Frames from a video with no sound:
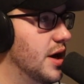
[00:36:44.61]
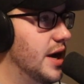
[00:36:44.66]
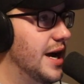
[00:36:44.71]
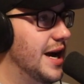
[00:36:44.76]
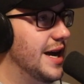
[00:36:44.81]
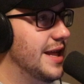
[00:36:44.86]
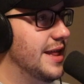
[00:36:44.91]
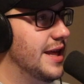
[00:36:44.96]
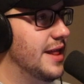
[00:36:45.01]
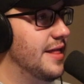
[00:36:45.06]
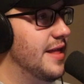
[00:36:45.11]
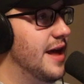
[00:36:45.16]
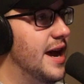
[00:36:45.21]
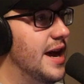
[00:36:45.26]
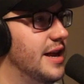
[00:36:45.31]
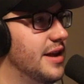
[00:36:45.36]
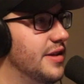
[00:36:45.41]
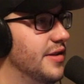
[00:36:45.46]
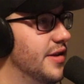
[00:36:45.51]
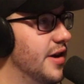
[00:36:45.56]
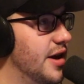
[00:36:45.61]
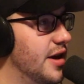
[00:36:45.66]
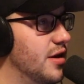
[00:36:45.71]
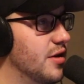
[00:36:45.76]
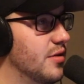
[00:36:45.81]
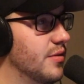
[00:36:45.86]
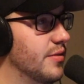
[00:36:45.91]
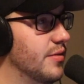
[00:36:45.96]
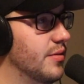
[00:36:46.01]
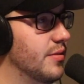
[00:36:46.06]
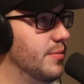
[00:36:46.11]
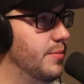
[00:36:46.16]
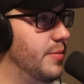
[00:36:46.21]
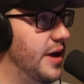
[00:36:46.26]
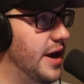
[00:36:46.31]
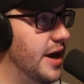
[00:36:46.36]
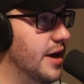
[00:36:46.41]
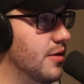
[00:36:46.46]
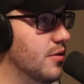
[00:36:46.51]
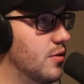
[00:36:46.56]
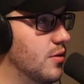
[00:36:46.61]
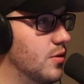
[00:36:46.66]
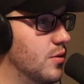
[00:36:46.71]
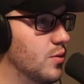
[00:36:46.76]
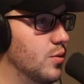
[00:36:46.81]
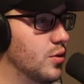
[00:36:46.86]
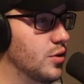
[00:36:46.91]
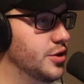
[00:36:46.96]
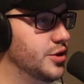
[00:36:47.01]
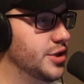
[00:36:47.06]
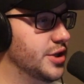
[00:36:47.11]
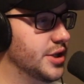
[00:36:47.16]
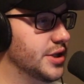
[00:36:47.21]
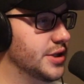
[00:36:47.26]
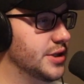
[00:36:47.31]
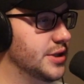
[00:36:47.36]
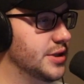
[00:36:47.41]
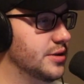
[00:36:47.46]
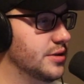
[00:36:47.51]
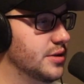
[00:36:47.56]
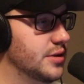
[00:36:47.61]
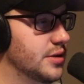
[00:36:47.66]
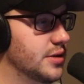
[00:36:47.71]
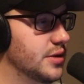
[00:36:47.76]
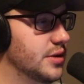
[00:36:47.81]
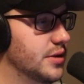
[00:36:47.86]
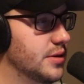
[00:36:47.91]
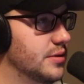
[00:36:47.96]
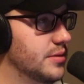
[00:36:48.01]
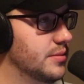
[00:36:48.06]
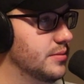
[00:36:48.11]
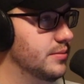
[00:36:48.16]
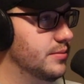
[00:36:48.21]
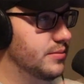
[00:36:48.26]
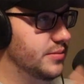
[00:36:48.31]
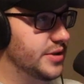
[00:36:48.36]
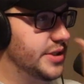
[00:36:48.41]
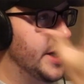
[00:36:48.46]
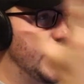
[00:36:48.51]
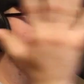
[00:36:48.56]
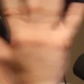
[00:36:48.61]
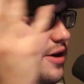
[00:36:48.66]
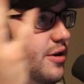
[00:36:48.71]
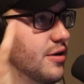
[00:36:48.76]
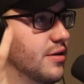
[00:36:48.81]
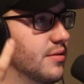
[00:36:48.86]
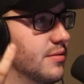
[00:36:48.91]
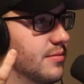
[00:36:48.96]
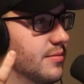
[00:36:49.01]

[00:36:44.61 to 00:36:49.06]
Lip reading: And then that entire panel will just scatter.